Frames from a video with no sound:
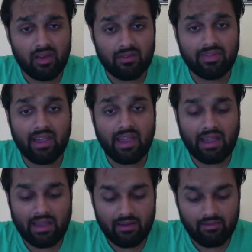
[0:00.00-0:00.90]
if they
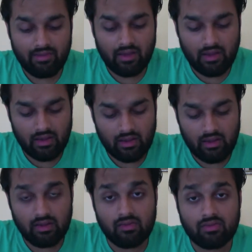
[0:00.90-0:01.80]
have
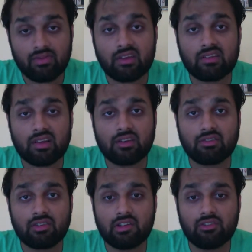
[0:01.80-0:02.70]
a
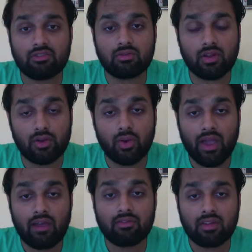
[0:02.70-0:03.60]
ventilation issue and you
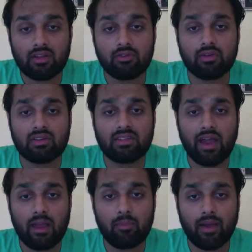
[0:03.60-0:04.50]
have to increase the
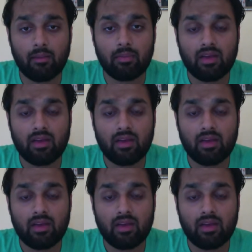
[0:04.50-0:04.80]
IPAP,